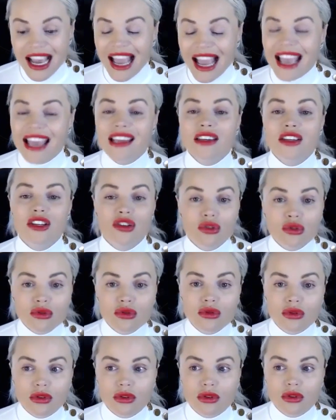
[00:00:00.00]
and
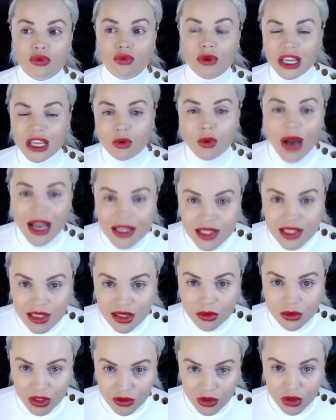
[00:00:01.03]
you request the
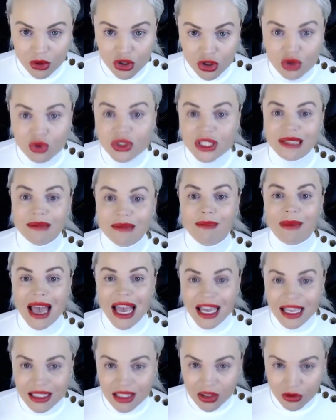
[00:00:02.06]
review, you
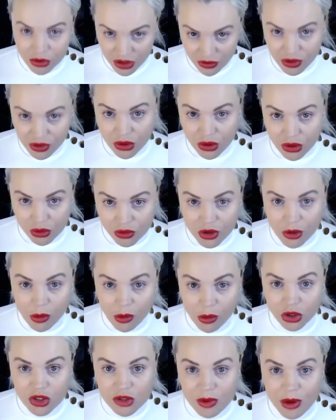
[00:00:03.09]
demand a review from
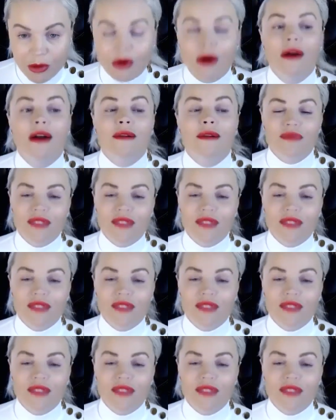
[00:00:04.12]
all those people,